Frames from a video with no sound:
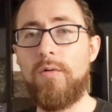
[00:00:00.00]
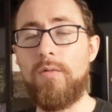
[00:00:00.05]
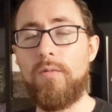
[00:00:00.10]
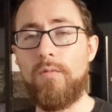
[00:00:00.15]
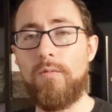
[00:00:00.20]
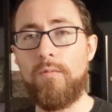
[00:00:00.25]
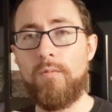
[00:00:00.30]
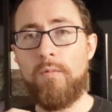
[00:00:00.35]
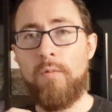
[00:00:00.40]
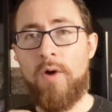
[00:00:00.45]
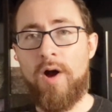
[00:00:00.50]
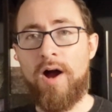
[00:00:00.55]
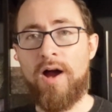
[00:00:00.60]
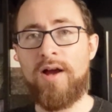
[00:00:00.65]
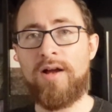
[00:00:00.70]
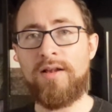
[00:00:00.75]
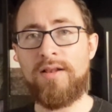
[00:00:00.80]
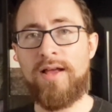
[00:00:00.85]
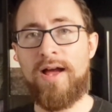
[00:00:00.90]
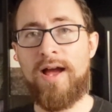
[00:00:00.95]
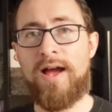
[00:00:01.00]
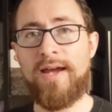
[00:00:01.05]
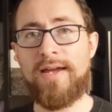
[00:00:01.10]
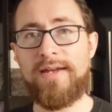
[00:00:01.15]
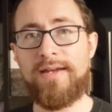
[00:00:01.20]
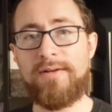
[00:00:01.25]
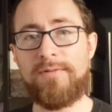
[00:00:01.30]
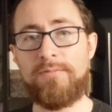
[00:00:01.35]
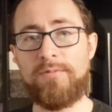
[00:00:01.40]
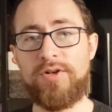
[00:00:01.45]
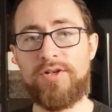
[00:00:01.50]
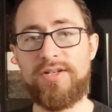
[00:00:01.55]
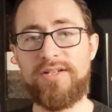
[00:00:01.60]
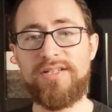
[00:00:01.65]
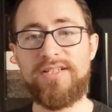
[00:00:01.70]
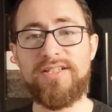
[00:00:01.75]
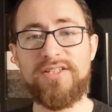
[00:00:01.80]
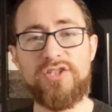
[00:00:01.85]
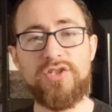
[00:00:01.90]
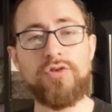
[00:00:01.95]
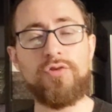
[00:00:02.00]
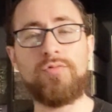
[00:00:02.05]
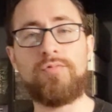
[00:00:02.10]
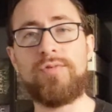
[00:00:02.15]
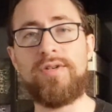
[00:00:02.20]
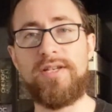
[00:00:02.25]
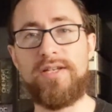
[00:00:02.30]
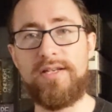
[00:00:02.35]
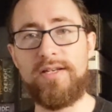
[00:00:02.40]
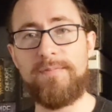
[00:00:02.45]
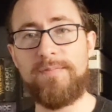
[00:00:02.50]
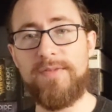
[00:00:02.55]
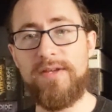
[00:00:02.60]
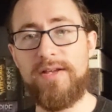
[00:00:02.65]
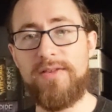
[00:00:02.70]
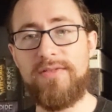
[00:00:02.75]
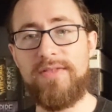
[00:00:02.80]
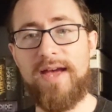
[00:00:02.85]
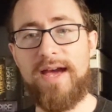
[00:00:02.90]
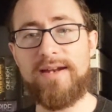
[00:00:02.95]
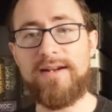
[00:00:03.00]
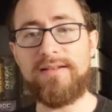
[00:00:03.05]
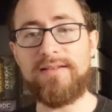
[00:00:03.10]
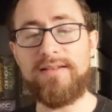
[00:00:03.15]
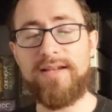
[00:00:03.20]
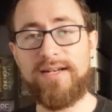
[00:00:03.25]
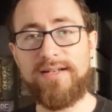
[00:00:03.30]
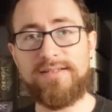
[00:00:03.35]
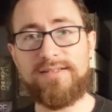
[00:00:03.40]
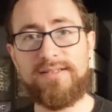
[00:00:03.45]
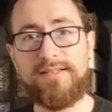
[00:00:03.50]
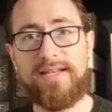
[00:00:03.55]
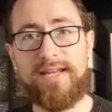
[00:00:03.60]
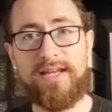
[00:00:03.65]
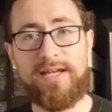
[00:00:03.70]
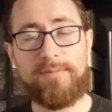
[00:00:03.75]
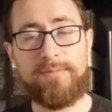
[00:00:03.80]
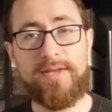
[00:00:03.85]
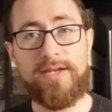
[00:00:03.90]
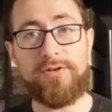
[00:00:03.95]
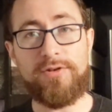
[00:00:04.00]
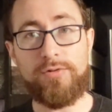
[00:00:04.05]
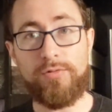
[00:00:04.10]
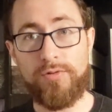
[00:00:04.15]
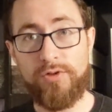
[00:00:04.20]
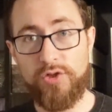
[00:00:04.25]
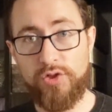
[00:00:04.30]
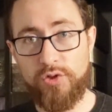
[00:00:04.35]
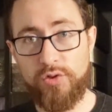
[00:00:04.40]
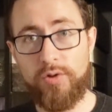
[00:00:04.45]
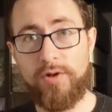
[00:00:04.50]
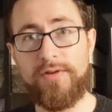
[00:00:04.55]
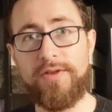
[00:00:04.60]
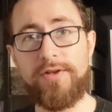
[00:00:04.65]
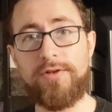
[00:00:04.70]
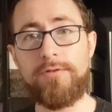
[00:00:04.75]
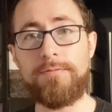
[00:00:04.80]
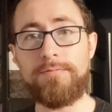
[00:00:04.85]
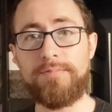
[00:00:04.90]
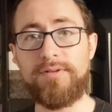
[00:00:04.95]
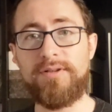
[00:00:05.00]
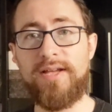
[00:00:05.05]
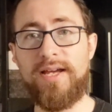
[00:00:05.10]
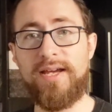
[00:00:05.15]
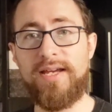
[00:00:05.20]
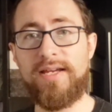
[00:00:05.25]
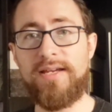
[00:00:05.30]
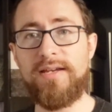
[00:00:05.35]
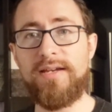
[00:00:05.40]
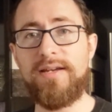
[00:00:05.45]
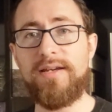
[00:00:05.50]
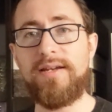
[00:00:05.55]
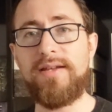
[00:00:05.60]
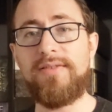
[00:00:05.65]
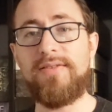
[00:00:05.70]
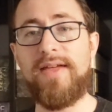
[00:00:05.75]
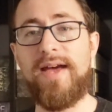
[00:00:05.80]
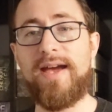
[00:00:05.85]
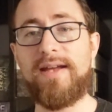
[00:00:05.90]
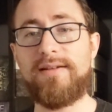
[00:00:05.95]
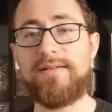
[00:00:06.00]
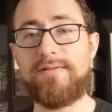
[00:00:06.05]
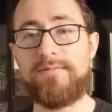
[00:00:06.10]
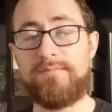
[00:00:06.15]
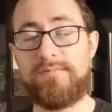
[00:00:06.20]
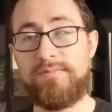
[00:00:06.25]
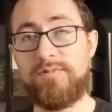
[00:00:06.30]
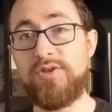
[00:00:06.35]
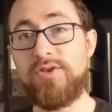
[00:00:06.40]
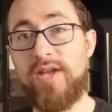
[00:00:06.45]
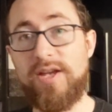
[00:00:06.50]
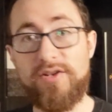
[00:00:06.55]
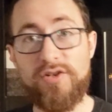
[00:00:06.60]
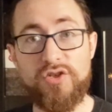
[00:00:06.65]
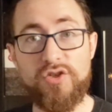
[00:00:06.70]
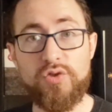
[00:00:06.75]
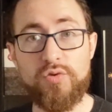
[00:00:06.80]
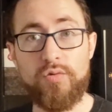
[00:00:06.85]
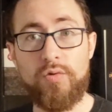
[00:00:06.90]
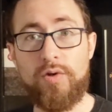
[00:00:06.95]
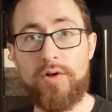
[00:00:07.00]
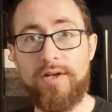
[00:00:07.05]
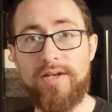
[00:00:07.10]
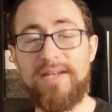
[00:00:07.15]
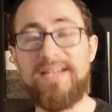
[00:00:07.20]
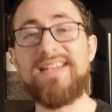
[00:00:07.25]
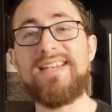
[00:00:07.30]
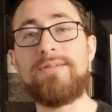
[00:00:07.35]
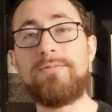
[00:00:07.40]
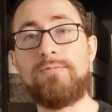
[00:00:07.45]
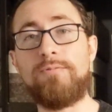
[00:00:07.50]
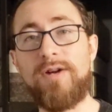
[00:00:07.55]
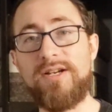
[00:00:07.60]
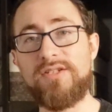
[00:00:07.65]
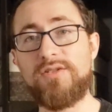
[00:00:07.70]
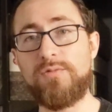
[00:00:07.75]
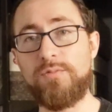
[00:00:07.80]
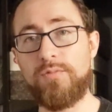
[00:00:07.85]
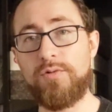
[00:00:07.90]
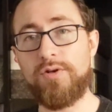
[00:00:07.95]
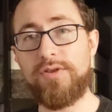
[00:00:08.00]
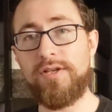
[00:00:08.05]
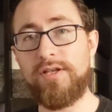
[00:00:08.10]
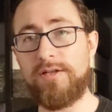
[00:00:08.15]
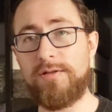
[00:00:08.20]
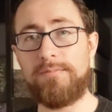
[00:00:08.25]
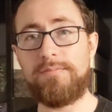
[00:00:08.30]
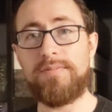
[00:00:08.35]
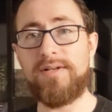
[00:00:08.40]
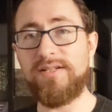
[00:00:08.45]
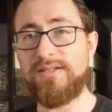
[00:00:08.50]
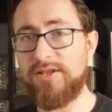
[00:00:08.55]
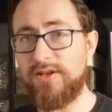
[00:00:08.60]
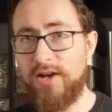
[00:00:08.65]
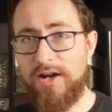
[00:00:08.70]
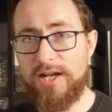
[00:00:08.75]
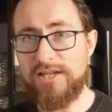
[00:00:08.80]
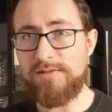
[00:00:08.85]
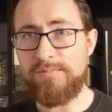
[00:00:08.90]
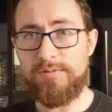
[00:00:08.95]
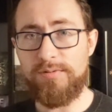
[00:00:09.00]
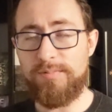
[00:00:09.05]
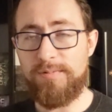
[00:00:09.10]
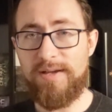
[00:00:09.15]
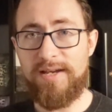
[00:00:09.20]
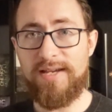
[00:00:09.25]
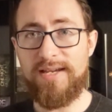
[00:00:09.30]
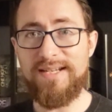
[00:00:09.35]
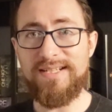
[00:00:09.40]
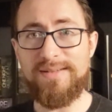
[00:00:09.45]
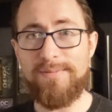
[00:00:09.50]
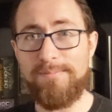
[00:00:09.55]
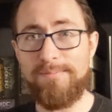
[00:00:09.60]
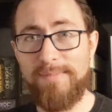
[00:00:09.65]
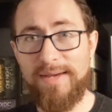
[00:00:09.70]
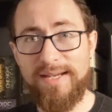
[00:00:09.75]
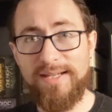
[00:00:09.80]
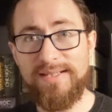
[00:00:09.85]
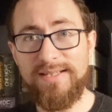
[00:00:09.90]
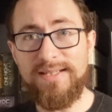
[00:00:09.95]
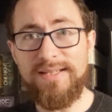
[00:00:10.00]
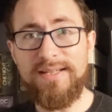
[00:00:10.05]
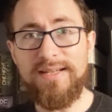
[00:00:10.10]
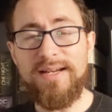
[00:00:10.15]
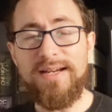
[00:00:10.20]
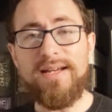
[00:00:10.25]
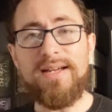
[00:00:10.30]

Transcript: While I would disagree that a legacy game that you enjoy, that you play, that you then destroy, wasn't worth it, because the cost per play is amazing.